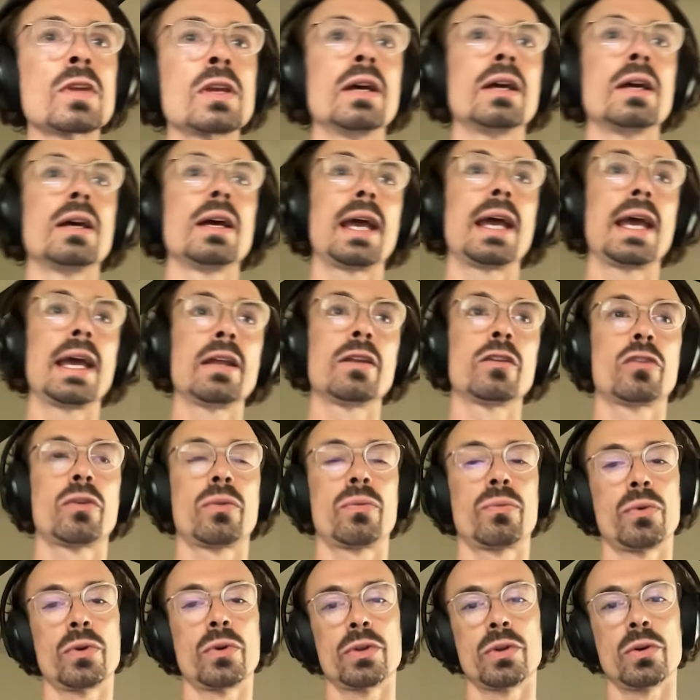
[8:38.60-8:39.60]
and
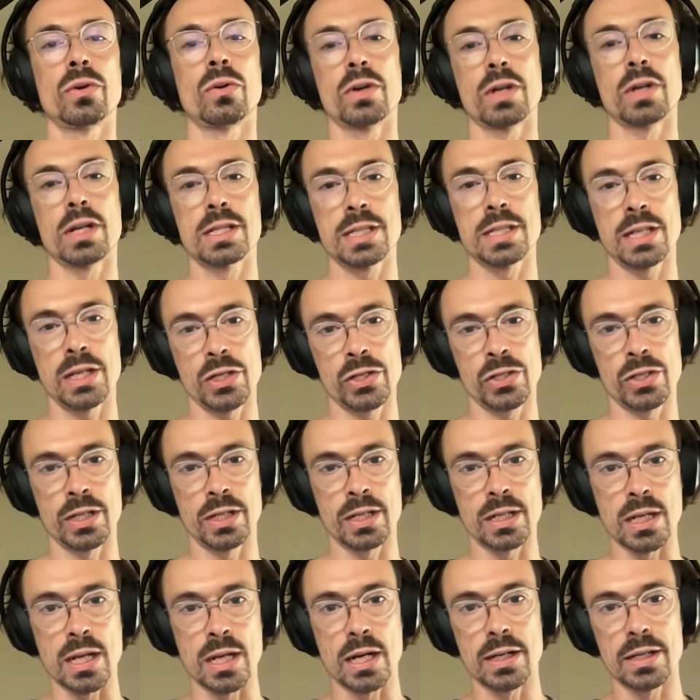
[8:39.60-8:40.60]
for the organization at
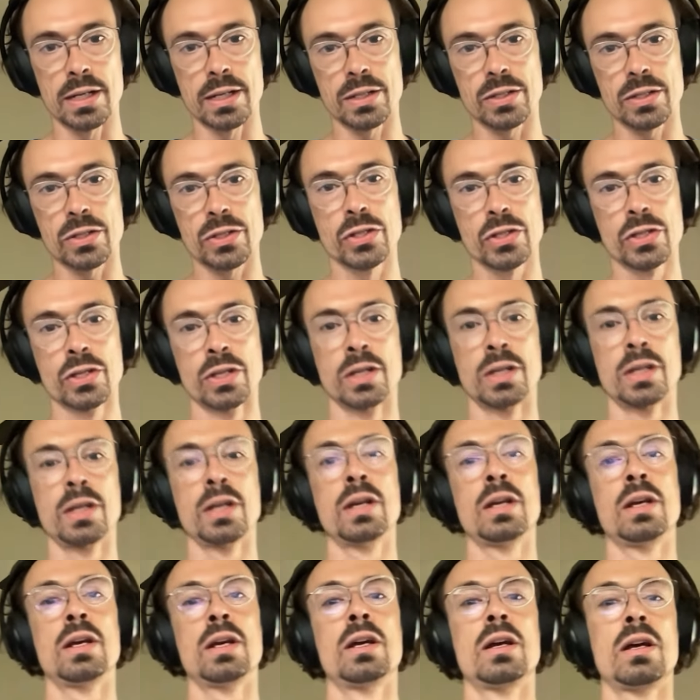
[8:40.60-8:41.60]
large,
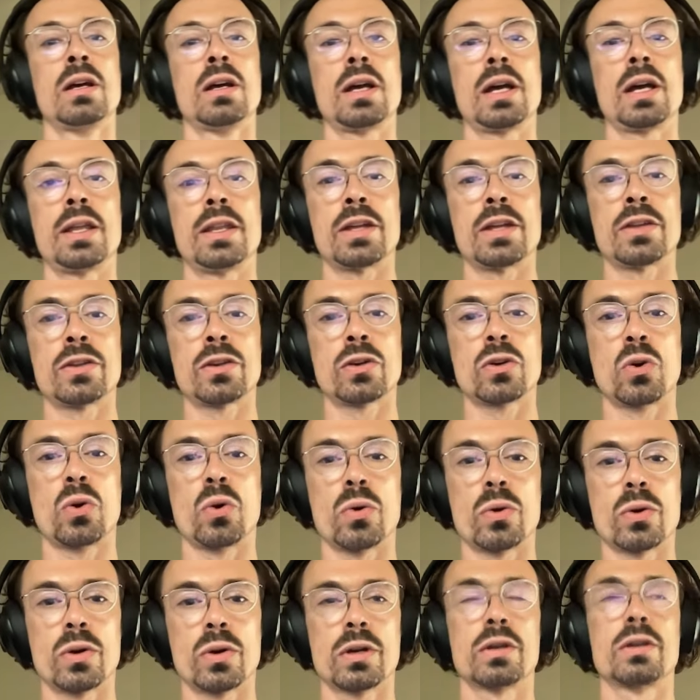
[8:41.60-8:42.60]
another
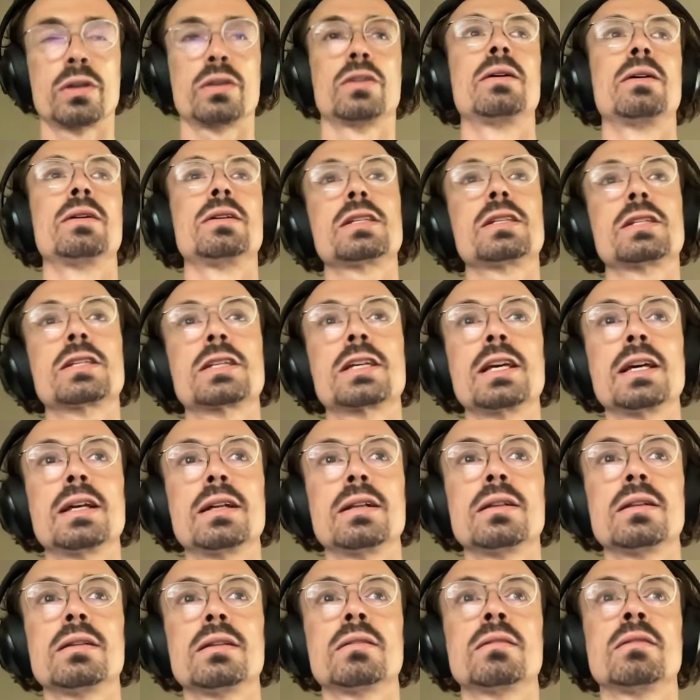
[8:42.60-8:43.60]
core
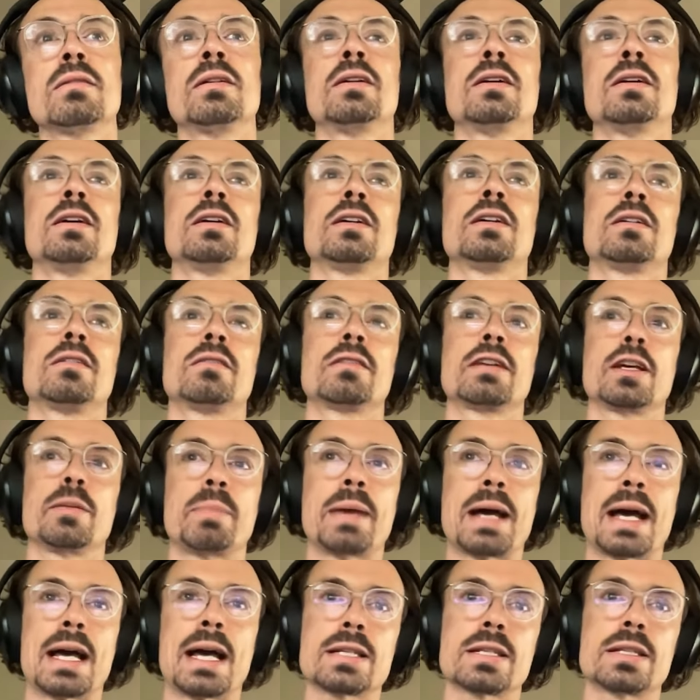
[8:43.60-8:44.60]
skill
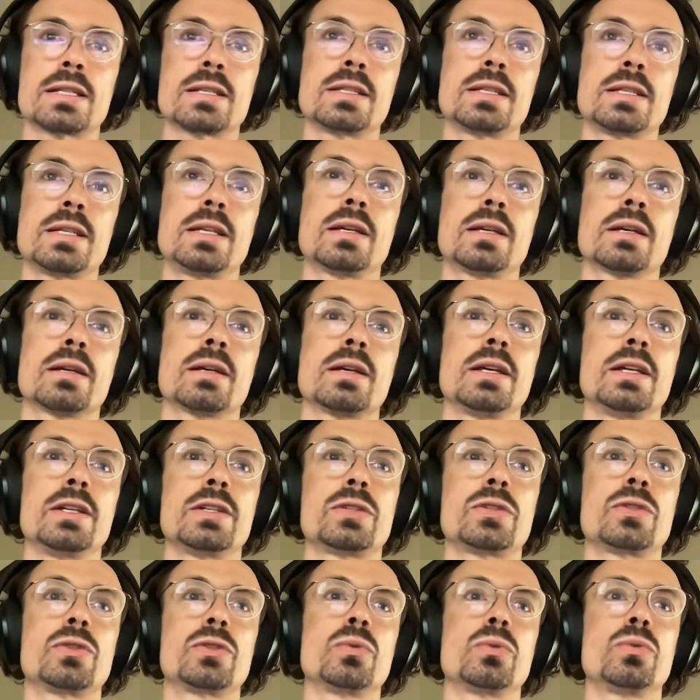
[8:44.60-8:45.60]
capacity is
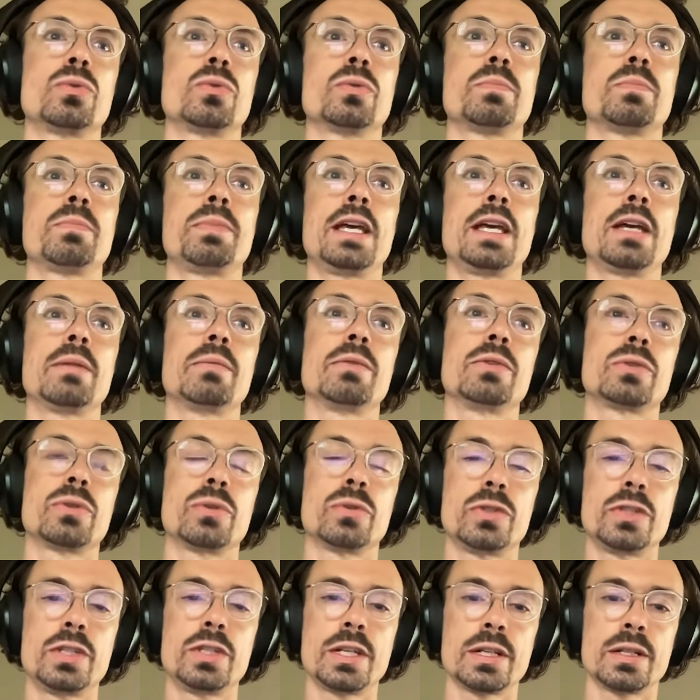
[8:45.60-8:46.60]
to be able to
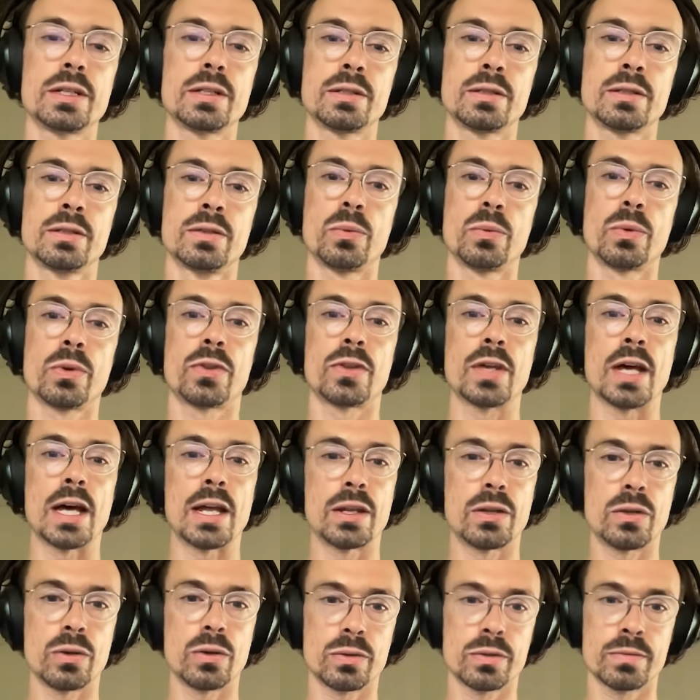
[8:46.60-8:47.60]
deal with the
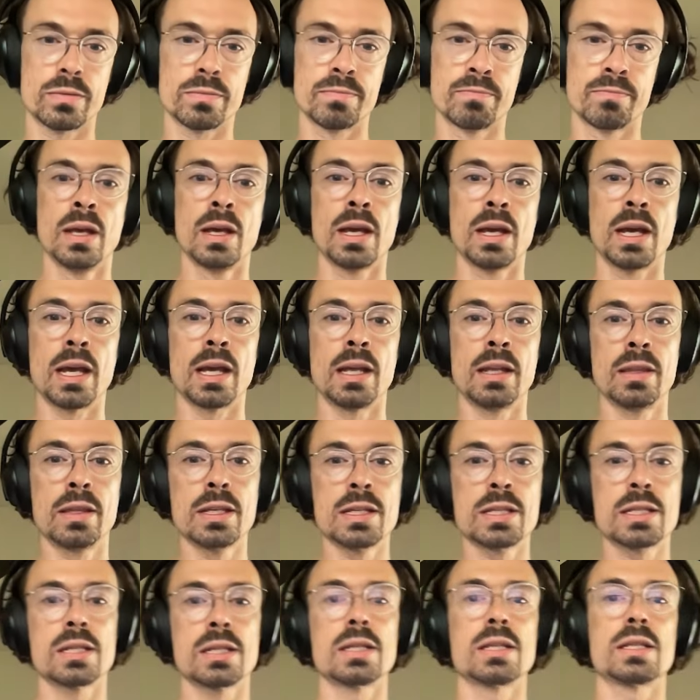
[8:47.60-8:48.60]
unknown. And
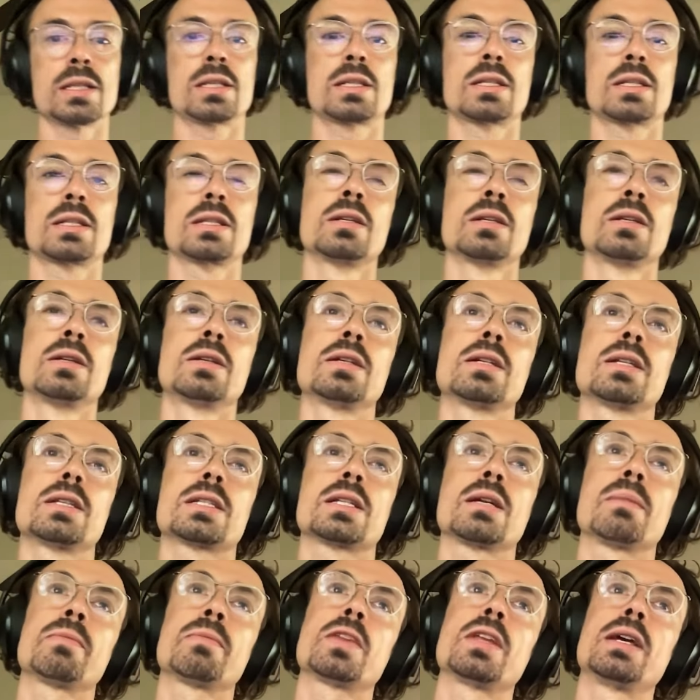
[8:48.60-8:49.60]
this is
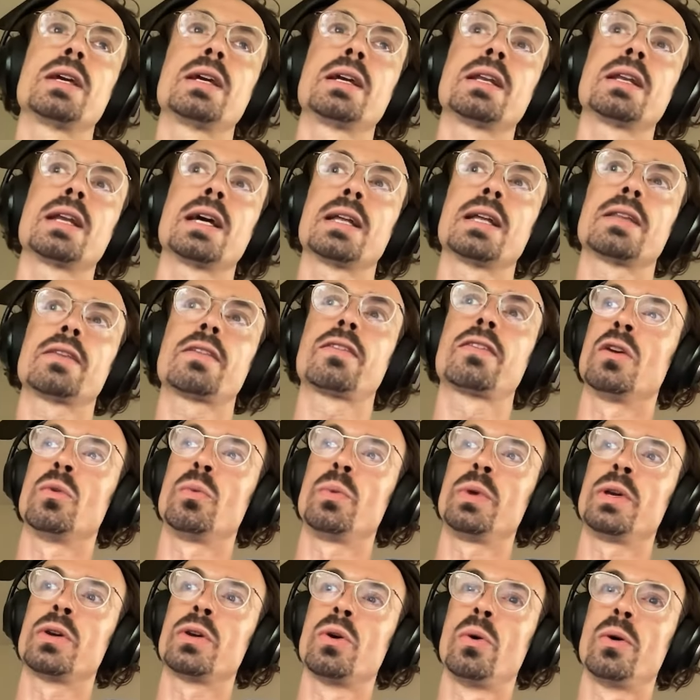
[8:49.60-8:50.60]
something that
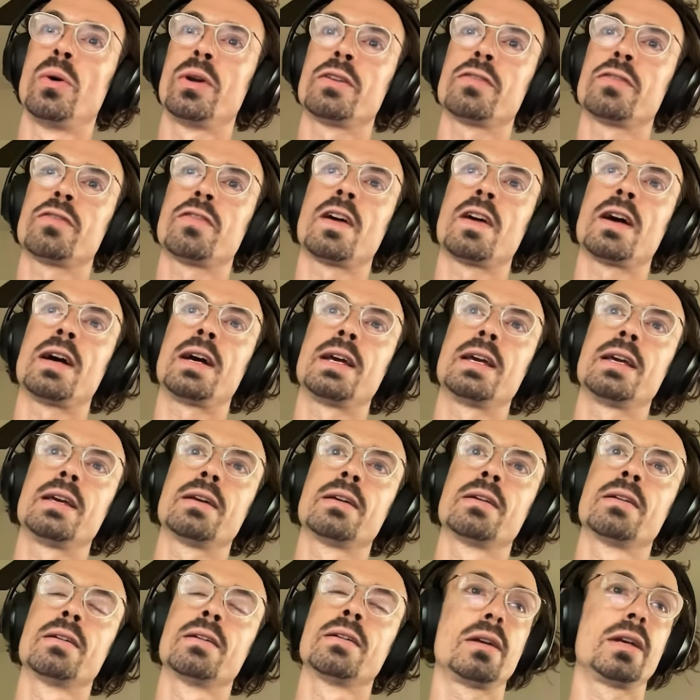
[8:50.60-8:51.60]
we codify
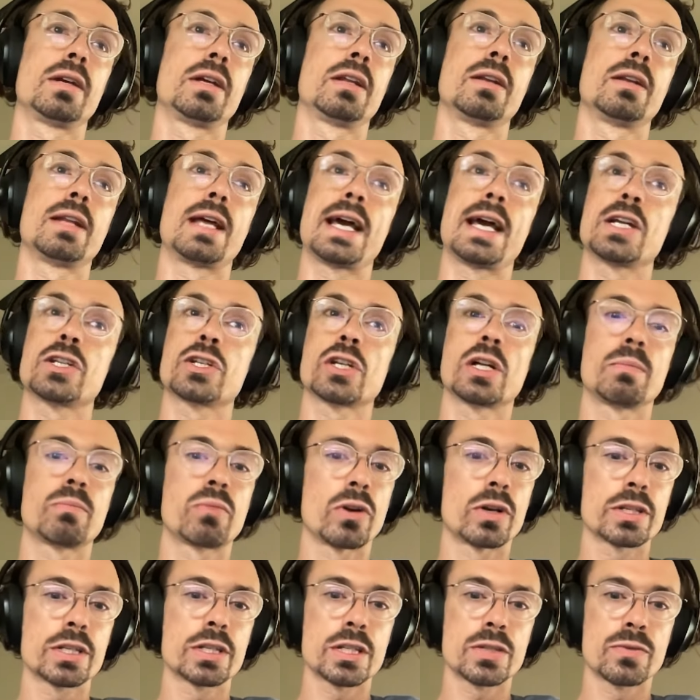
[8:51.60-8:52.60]
in an agile
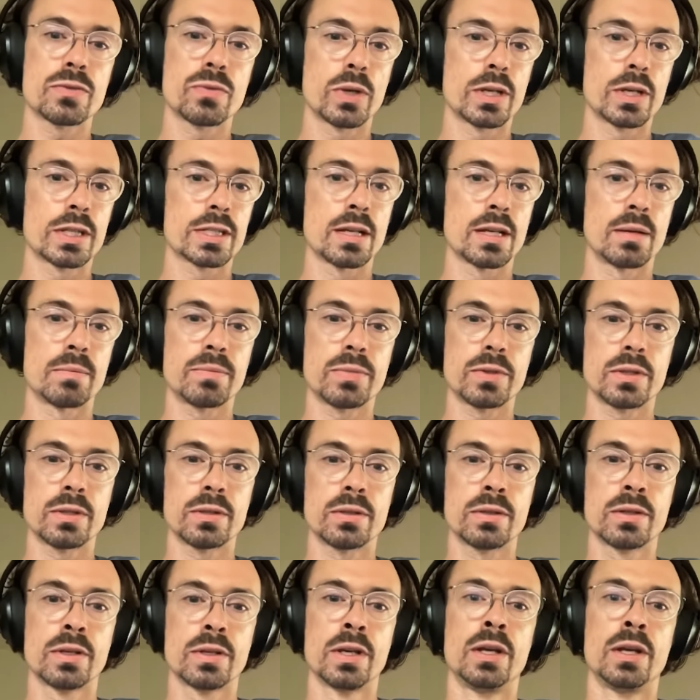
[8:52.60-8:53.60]
process, for example,
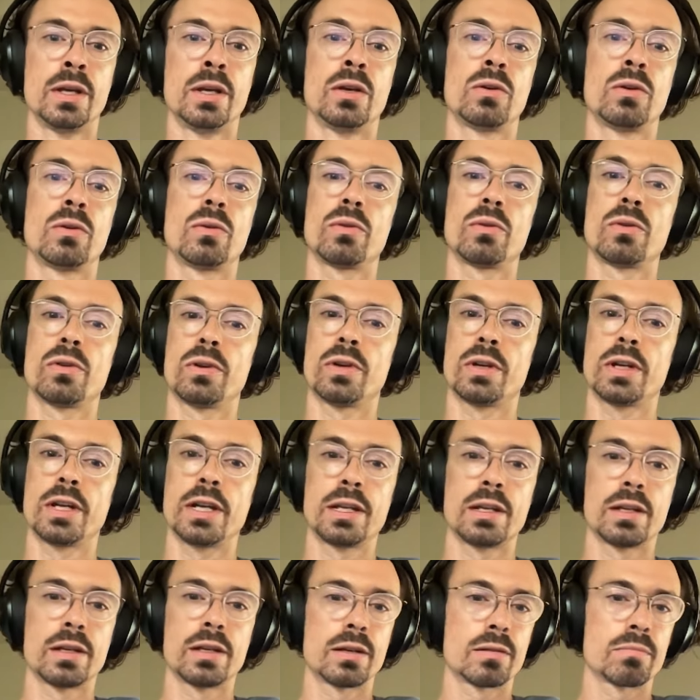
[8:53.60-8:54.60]
or
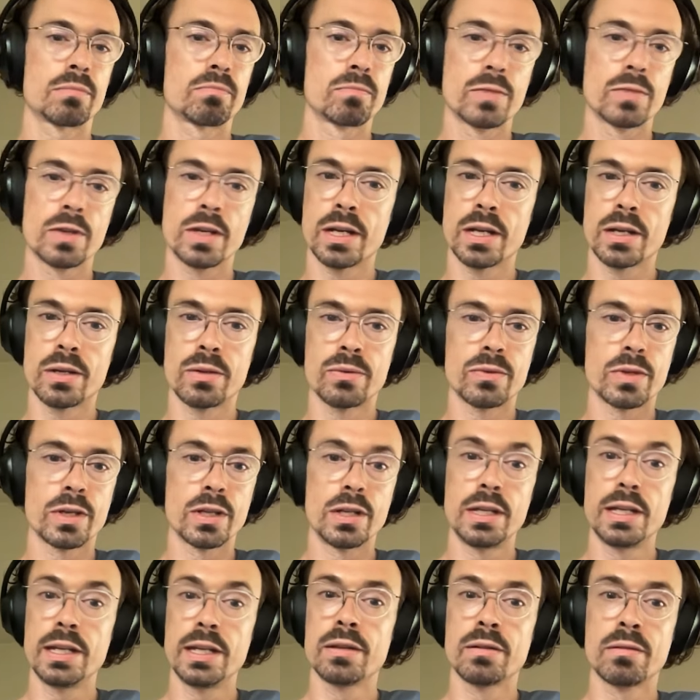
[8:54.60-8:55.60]
in a kind of a
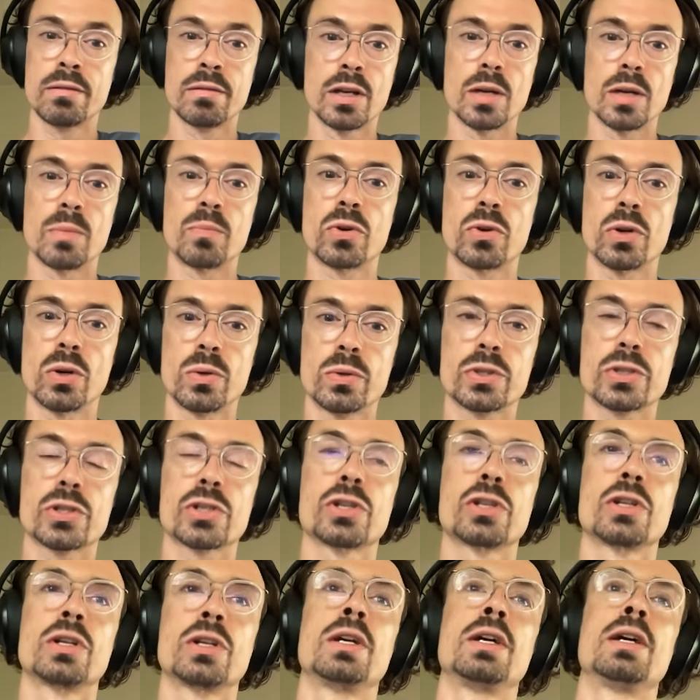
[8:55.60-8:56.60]
lean
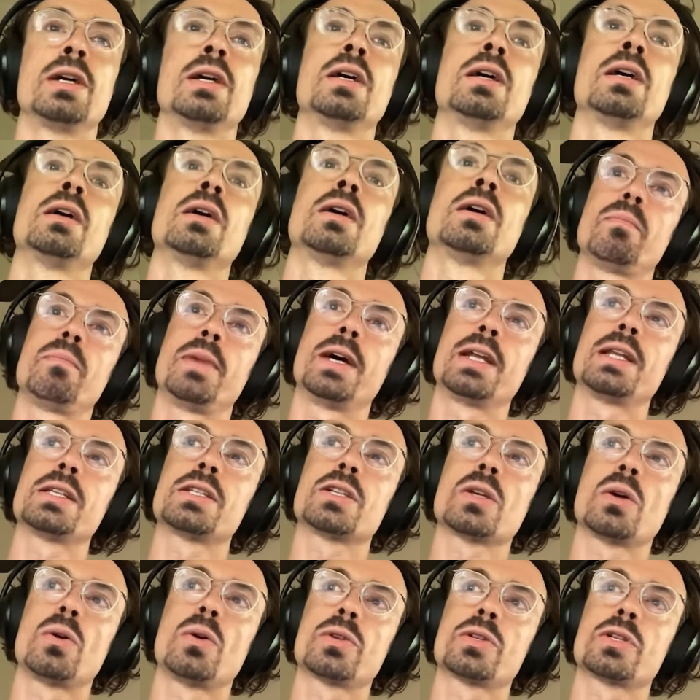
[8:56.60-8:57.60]
approach. But it's
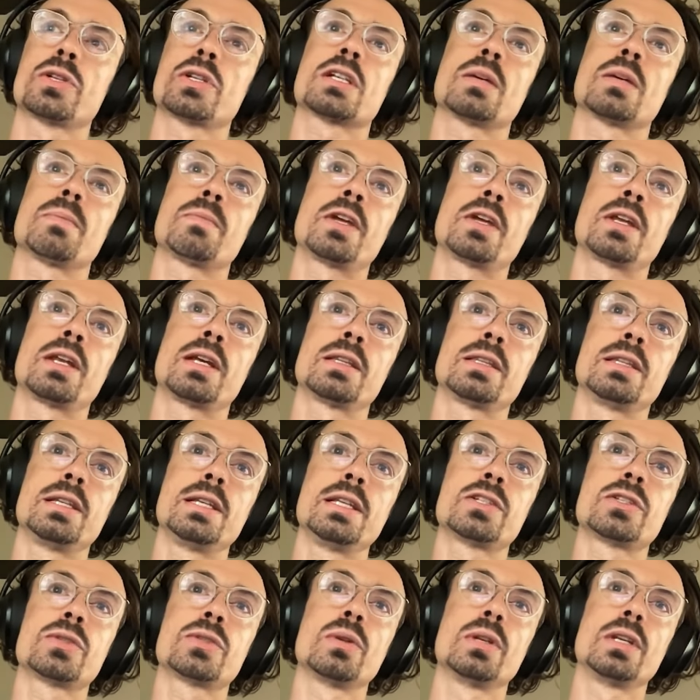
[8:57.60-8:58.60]
also something that
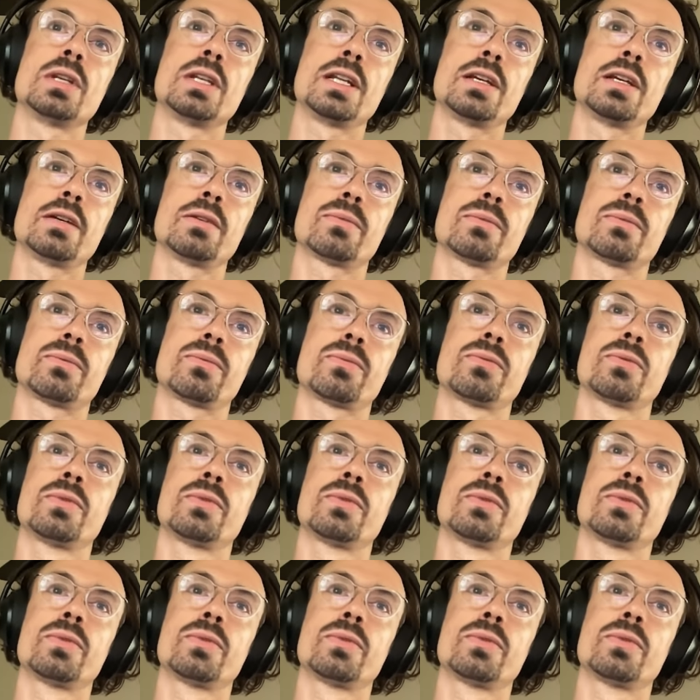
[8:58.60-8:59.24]
needs to live